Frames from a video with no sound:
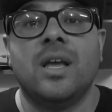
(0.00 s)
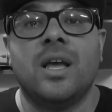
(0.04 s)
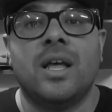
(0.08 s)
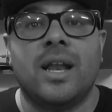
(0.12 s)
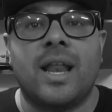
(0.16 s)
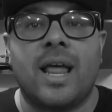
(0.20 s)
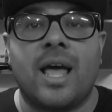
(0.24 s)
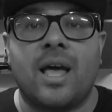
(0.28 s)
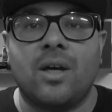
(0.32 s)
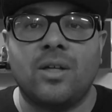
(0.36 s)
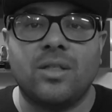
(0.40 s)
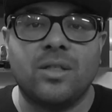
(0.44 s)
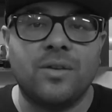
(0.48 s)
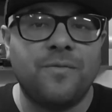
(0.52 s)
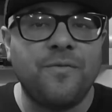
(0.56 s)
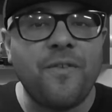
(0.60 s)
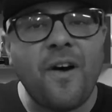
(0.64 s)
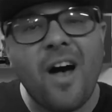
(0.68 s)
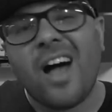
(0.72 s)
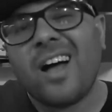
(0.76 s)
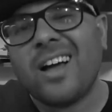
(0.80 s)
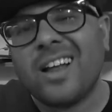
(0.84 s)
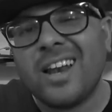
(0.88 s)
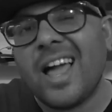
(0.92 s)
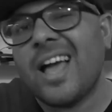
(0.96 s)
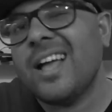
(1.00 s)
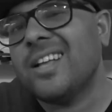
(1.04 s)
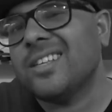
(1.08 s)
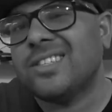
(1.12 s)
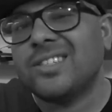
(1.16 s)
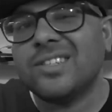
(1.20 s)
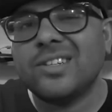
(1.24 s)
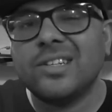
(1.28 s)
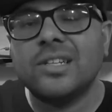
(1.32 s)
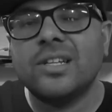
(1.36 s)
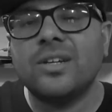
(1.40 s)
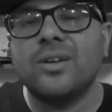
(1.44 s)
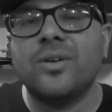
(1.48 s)
Now, the fog lights
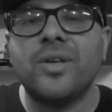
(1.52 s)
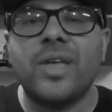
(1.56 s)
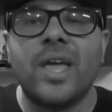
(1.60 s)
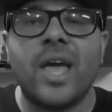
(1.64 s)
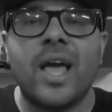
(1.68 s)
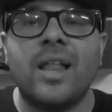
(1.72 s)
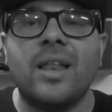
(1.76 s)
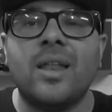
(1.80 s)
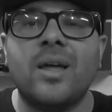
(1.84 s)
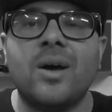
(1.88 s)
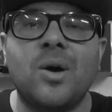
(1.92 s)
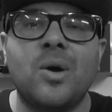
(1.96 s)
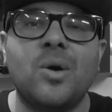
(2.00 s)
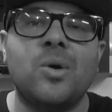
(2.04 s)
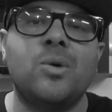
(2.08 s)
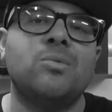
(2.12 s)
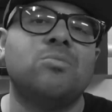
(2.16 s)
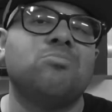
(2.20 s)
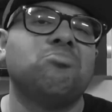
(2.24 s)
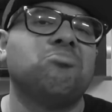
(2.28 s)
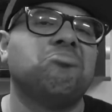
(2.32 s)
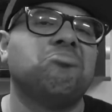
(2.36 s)
are a little yellow.